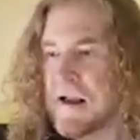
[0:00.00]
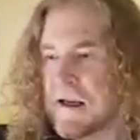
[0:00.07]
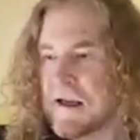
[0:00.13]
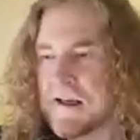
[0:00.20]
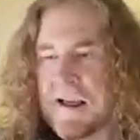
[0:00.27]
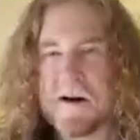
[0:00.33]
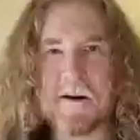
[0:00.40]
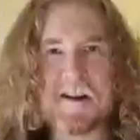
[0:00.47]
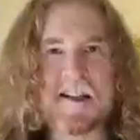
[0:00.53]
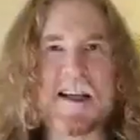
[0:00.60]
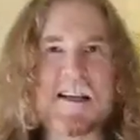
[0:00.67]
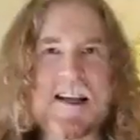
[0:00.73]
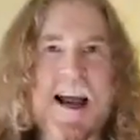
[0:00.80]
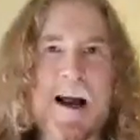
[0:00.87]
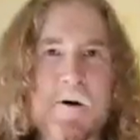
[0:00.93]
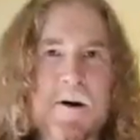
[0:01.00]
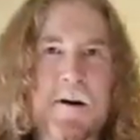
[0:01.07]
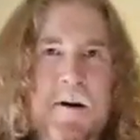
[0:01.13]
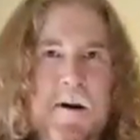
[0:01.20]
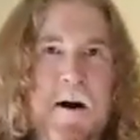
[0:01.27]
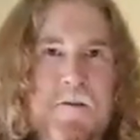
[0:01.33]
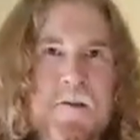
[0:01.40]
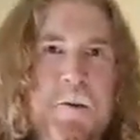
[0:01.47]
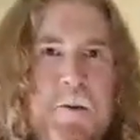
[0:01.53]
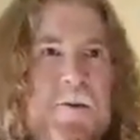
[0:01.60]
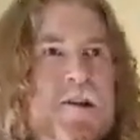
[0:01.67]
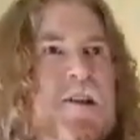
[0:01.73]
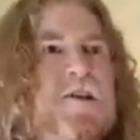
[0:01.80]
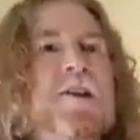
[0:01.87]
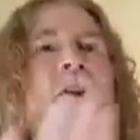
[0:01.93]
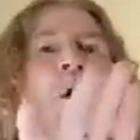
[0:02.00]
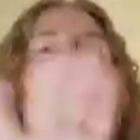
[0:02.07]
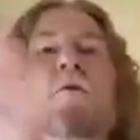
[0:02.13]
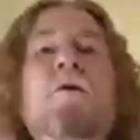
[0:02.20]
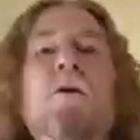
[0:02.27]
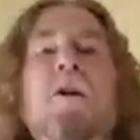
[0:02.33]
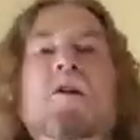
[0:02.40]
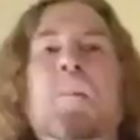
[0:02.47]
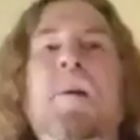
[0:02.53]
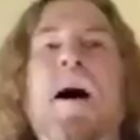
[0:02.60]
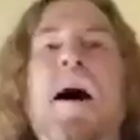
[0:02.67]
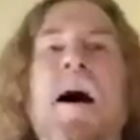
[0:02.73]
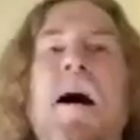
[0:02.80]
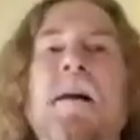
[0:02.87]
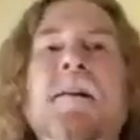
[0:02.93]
get our seats out in a comfortable position. It'll overlook the pond,